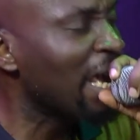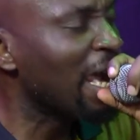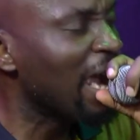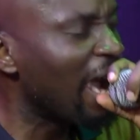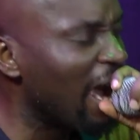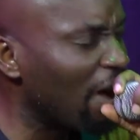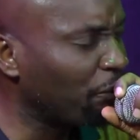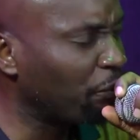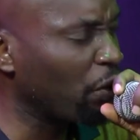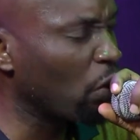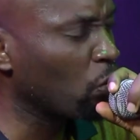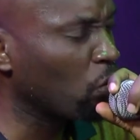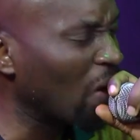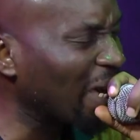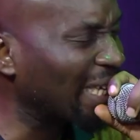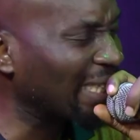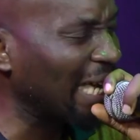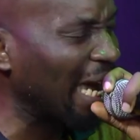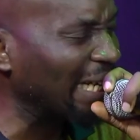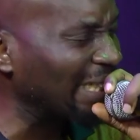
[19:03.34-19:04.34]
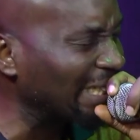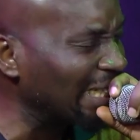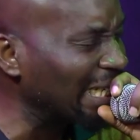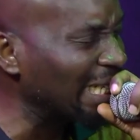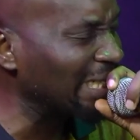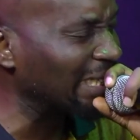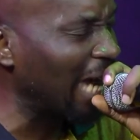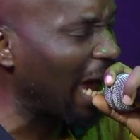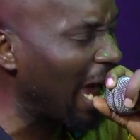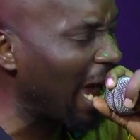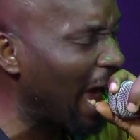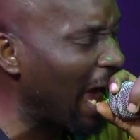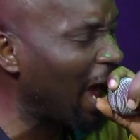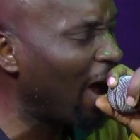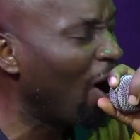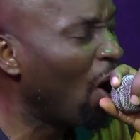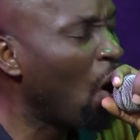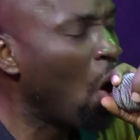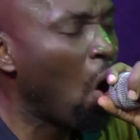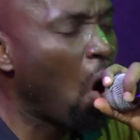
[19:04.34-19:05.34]
every wicked
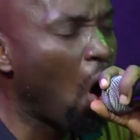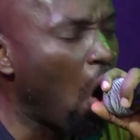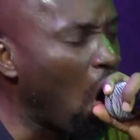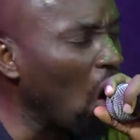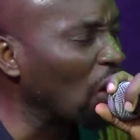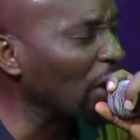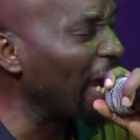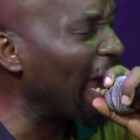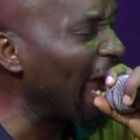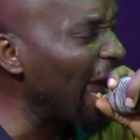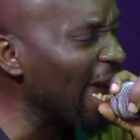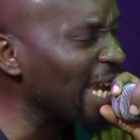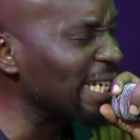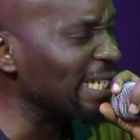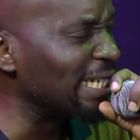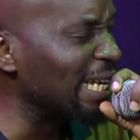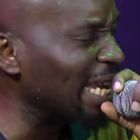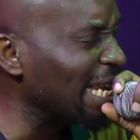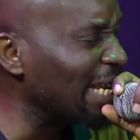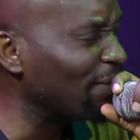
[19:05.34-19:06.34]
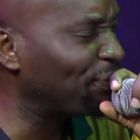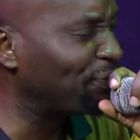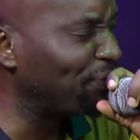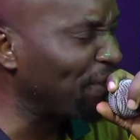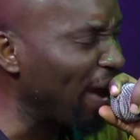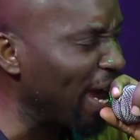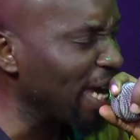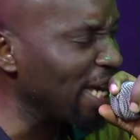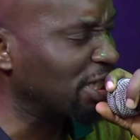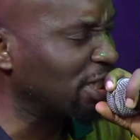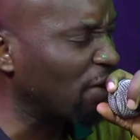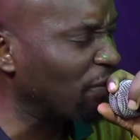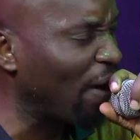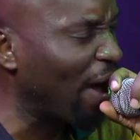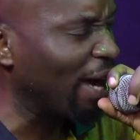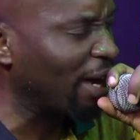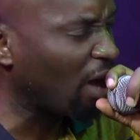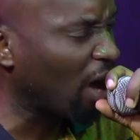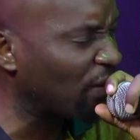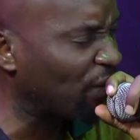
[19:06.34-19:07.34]
leader or any phase of
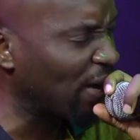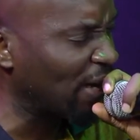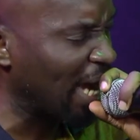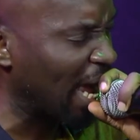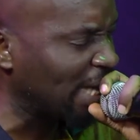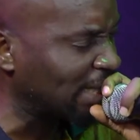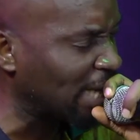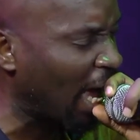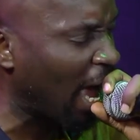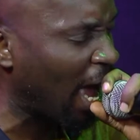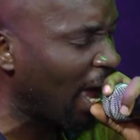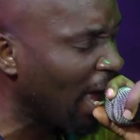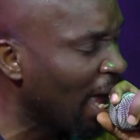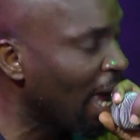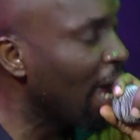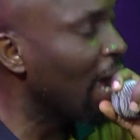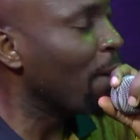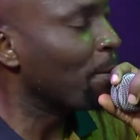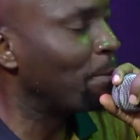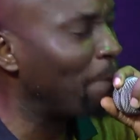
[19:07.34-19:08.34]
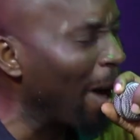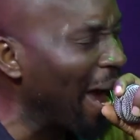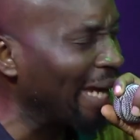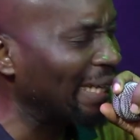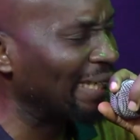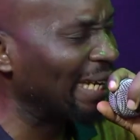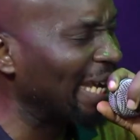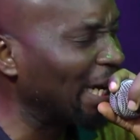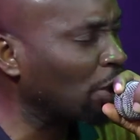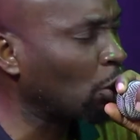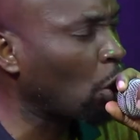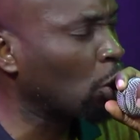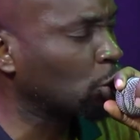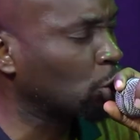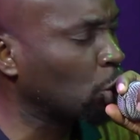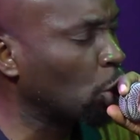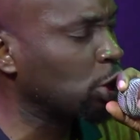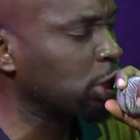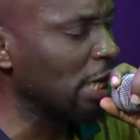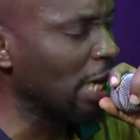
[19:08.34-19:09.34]
our governance,
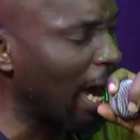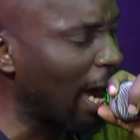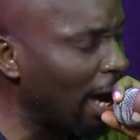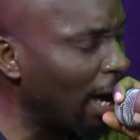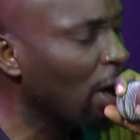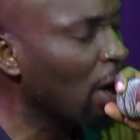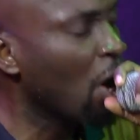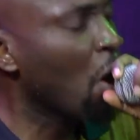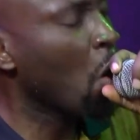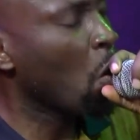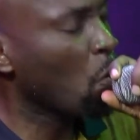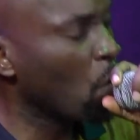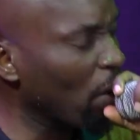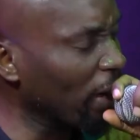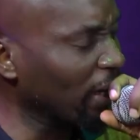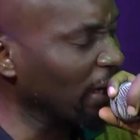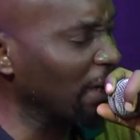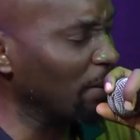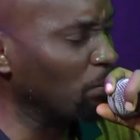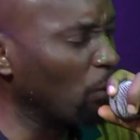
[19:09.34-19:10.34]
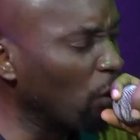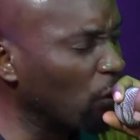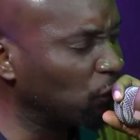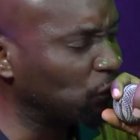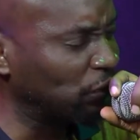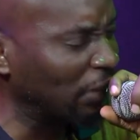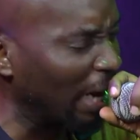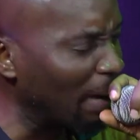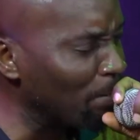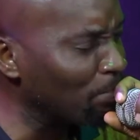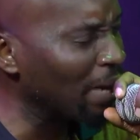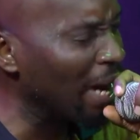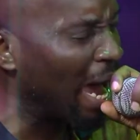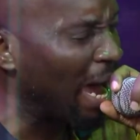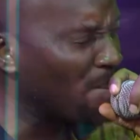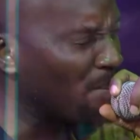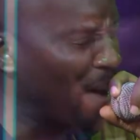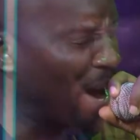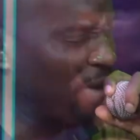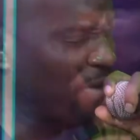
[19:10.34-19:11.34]
we remove them now by